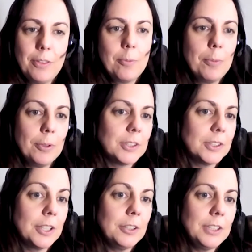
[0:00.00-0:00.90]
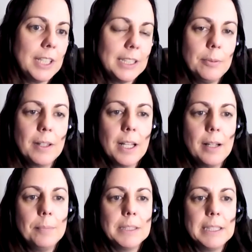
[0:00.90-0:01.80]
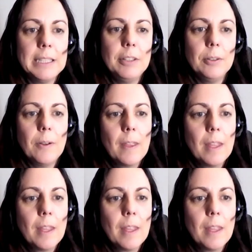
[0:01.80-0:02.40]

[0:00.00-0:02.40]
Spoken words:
what's associated with that material